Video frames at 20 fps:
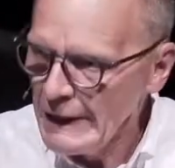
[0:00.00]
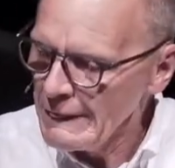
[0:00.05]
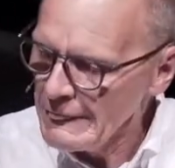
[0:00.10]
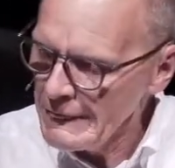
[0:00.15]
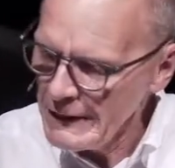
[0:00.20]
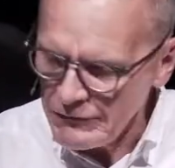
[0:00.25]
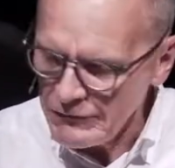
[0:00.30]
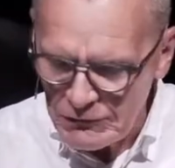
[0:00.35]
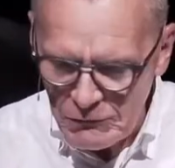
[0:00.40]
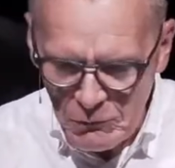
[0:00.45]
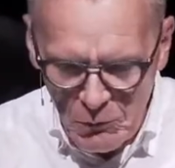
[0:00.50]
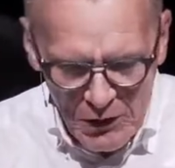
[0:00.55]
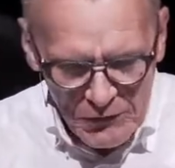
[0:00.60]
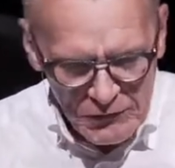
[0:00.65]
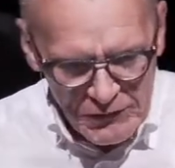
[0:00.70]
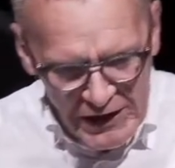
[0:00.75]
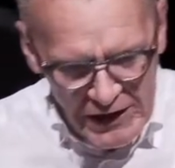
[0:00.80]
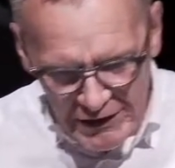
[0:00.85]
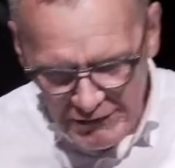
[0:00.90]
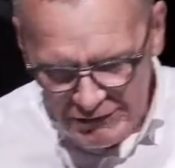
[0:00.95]
This
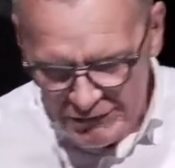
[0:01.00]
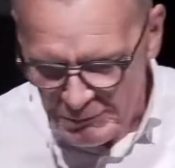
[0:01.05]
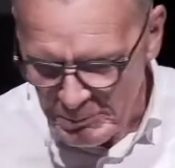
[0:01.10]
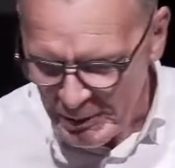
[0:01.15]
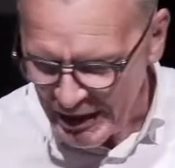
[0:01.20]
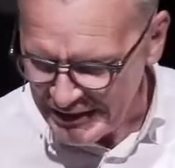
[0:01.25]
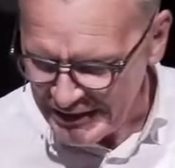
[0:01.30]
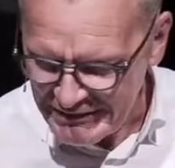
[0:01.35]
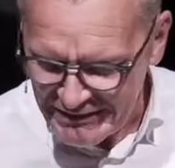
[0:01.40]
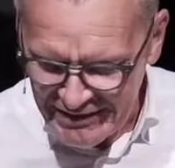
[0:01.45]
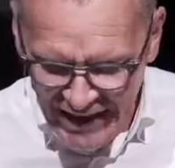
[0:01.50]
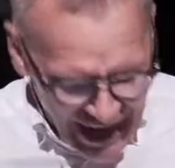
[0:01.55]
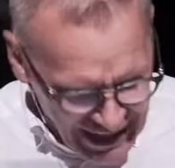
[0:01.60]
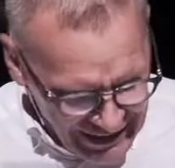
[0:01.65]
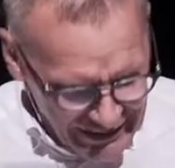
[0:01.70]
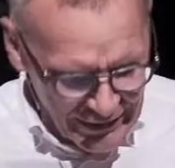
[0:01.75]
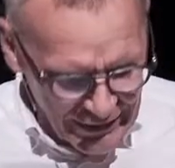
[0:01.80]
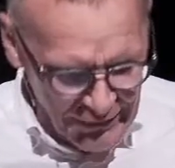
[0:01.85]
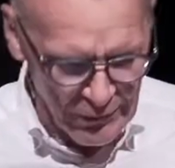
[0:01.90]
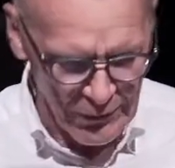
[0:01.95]
was a
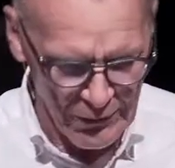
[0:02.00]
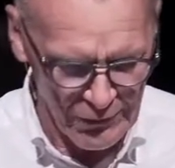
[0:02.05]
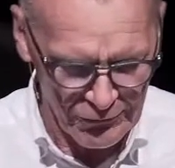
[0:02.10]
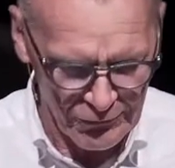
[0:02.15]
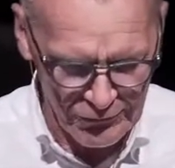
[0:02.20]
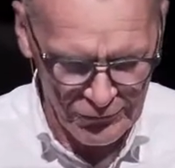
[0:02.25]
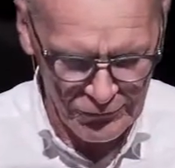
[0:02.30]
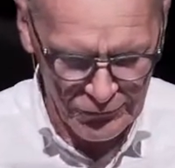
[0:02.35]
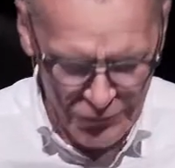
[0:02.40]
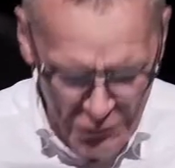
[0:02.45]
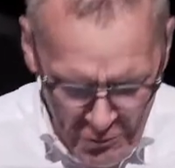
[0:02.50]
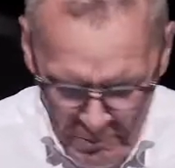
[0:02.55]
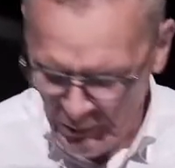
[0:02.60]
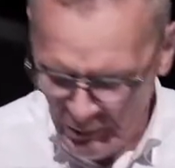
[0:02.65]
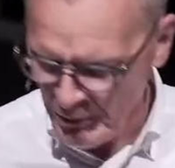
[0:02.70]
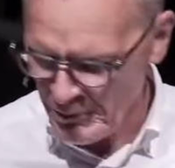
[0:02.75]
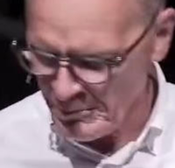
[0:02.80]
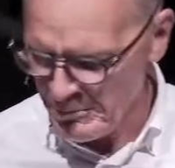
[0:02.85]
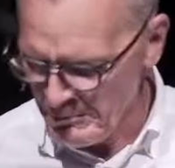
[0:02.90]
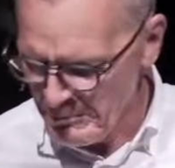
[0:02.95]
spectacular,
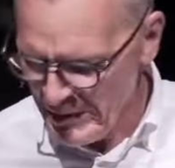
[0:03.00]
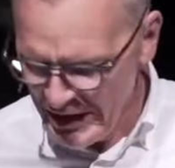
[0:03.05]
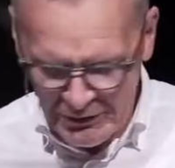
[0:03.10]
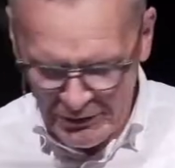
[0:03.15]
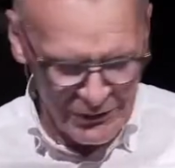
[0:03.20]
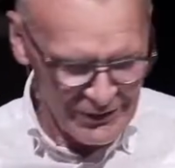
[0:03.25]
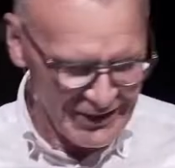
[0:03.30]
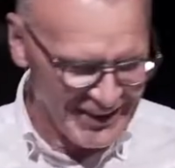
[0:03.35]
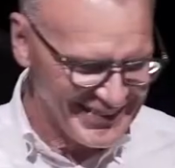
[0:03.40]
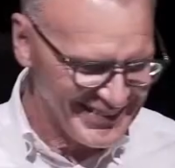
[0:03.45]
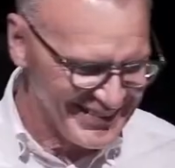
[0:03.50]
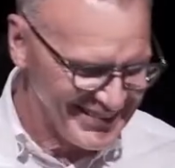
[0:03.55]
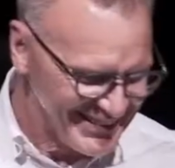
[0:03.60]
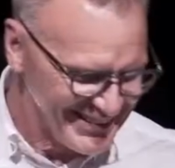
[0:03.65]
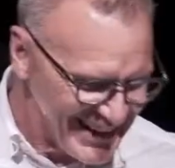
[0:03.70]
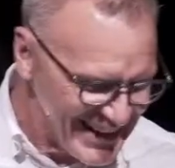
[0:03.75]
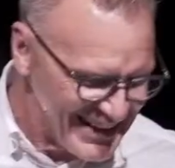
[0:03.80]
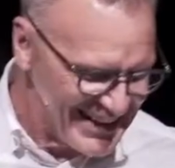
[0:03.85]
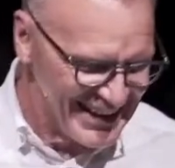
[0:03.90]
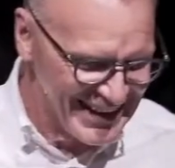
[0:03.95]
super meal,
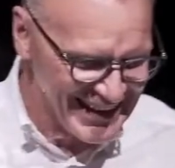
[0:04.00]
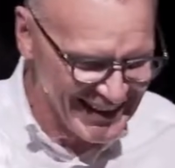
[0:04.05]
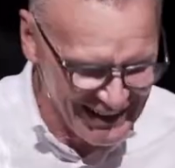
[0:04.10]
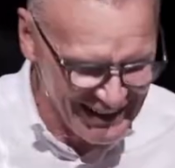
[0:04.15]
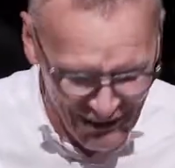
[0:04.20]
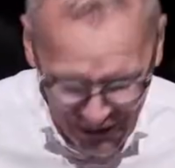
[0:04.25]
exceeding